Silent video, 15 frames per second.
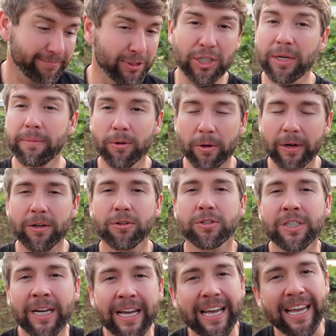cheap
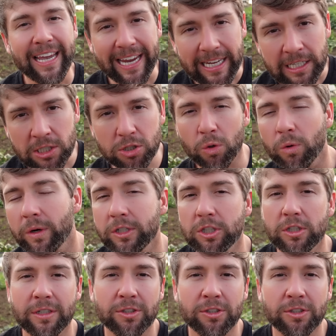grills in storage